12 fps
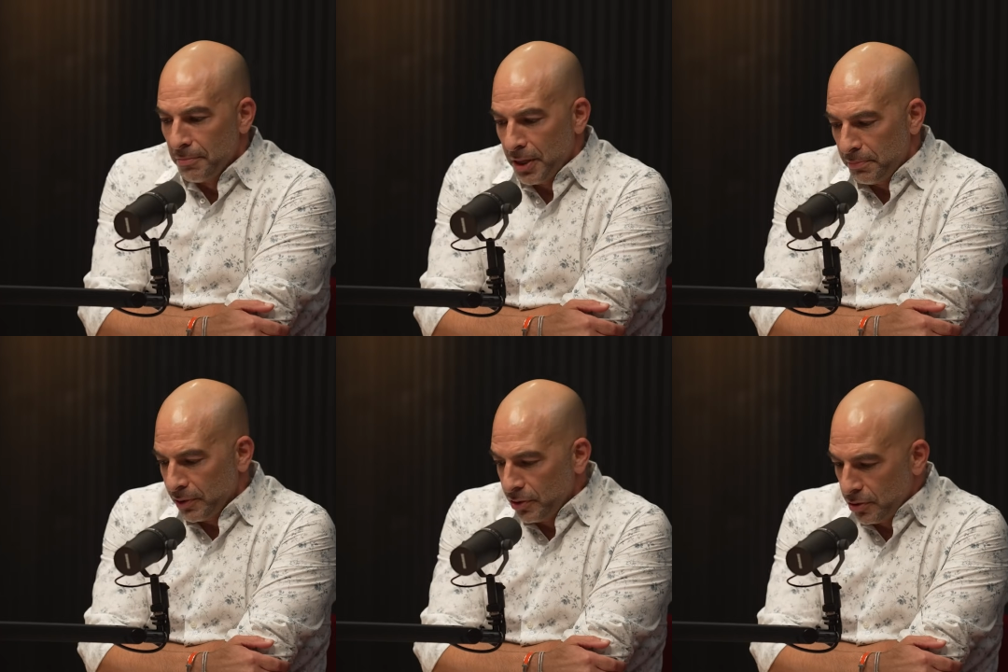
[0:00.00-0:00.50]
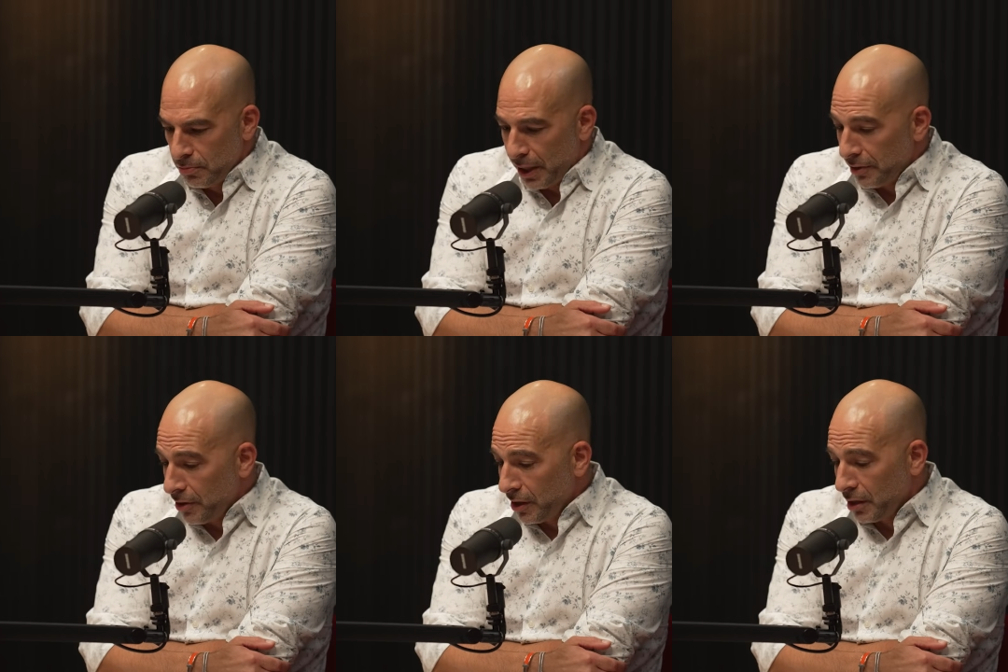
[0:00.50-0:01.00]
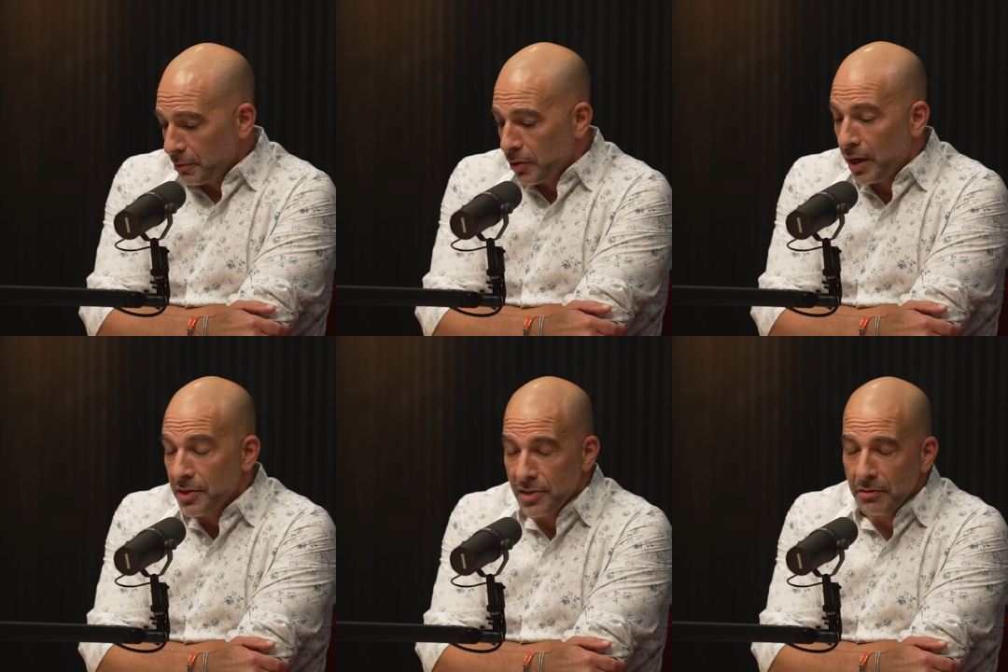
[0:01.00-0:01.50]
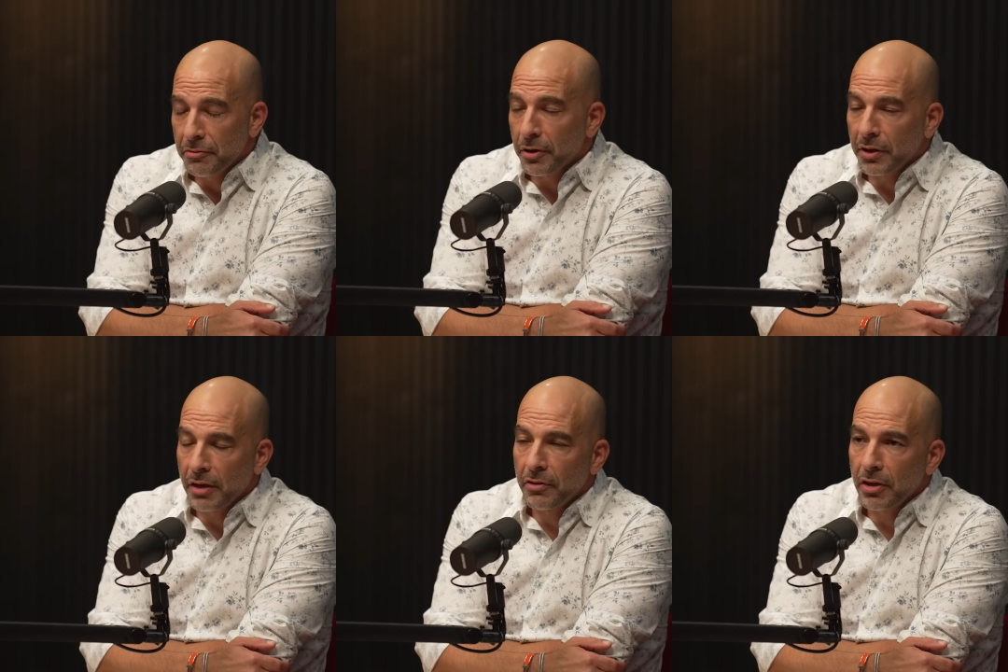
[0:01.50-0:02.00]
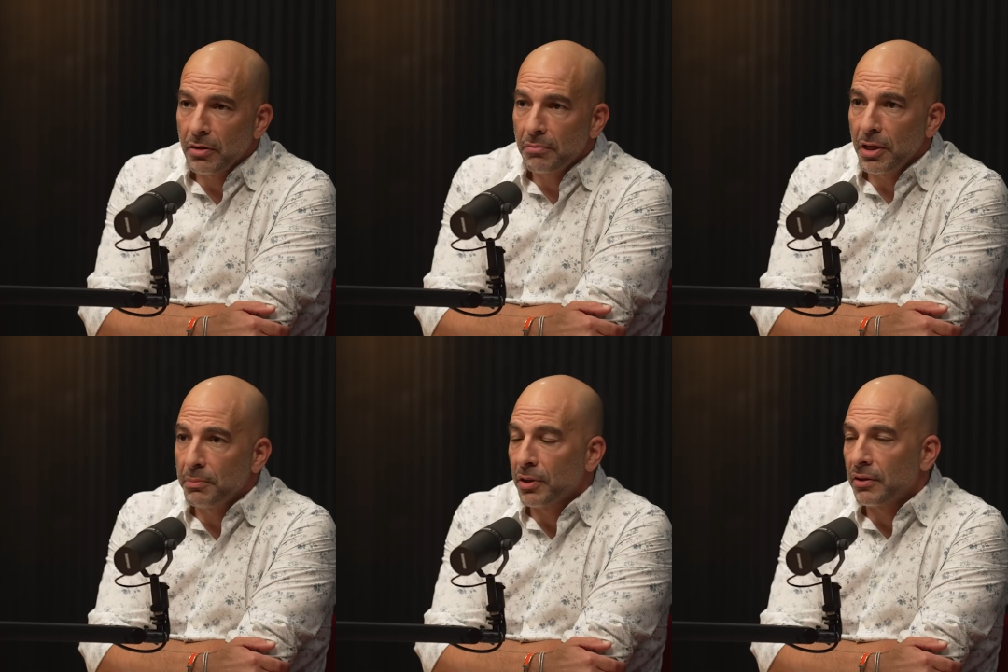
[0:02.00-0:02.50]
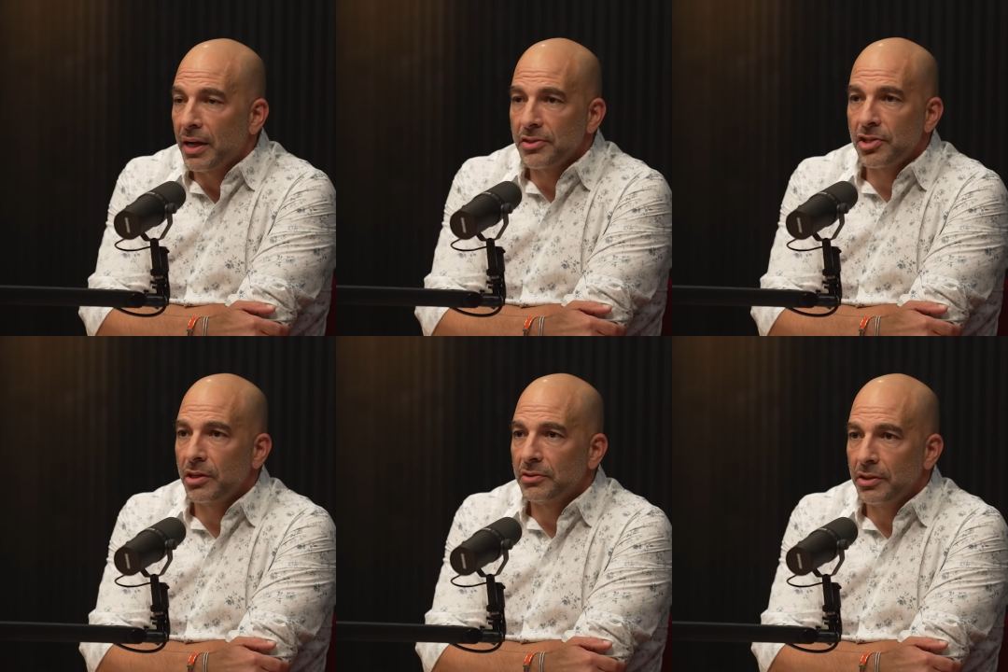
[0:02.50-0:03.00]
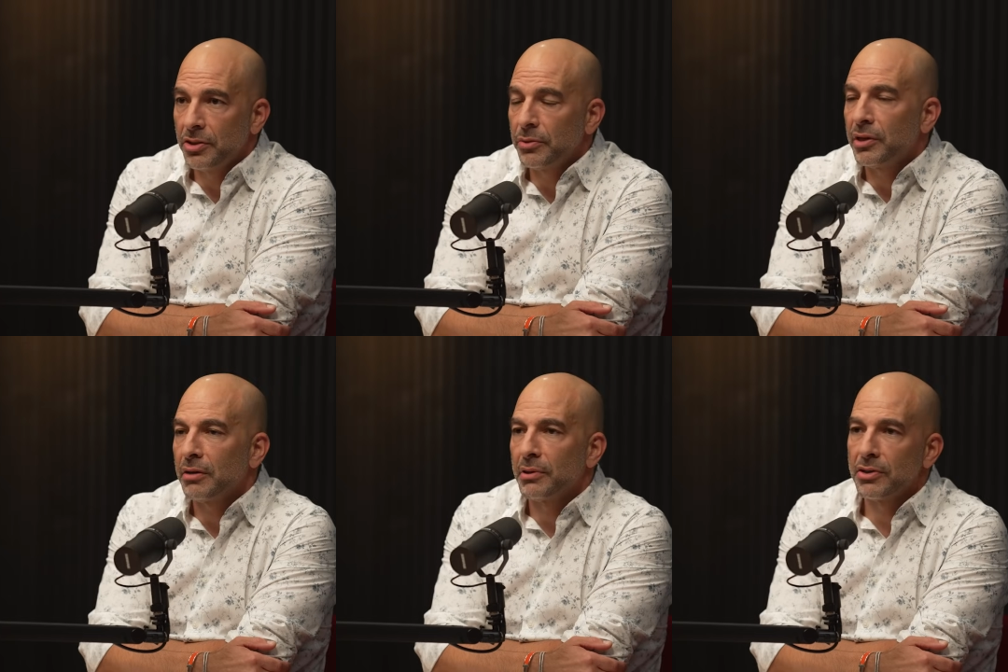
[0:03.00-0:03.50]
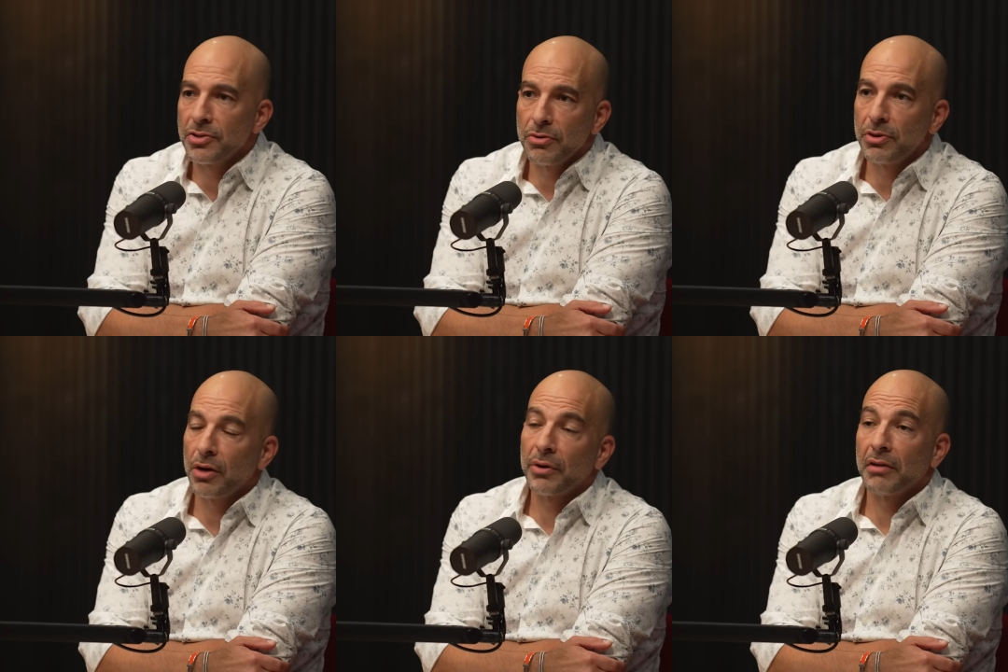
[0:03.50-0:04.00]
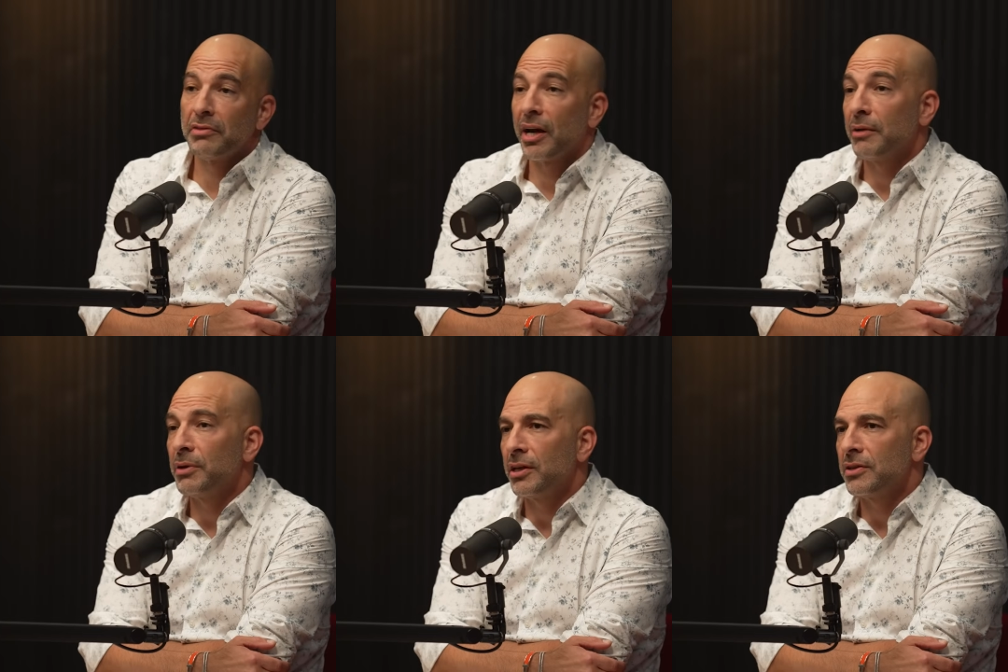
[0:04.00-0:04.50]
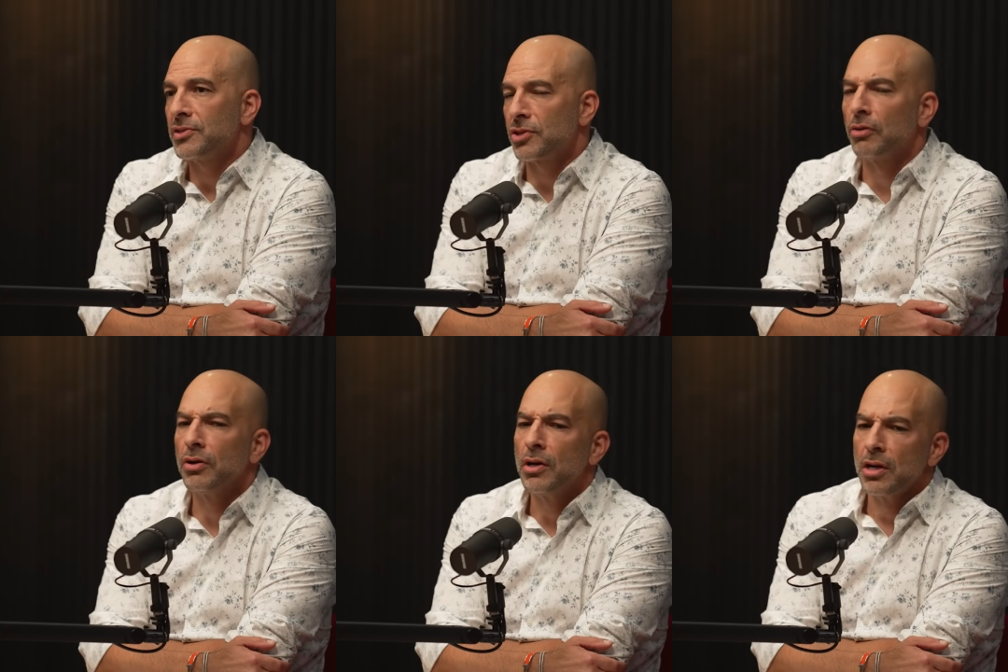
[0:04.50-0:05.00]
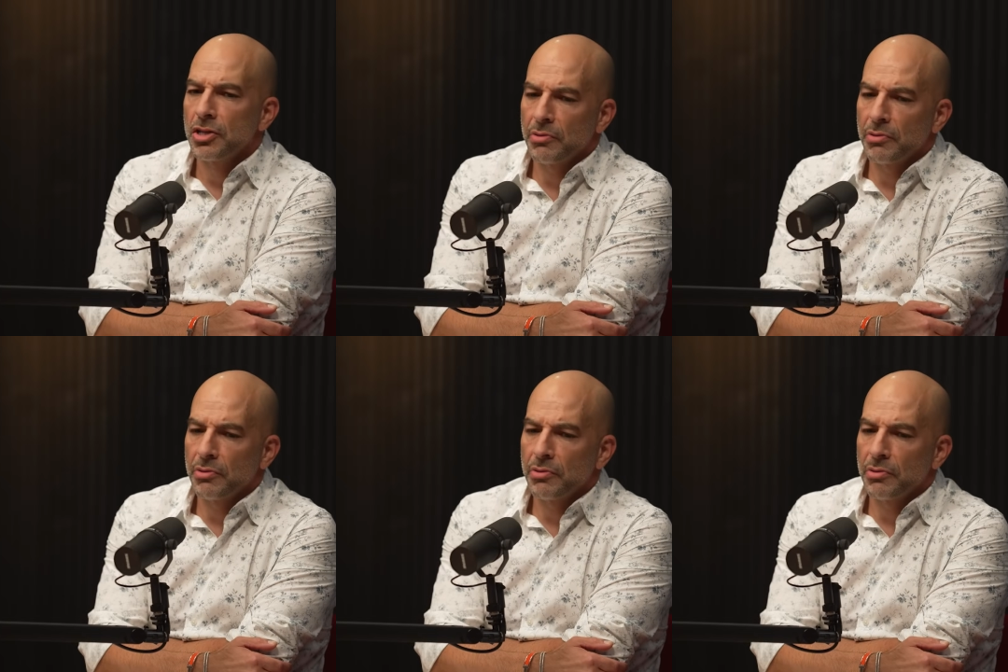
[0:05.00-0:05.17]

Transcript: people who might think I'm crazy for giving people S G L T two inhibitors who don't have diabetes. So yeah.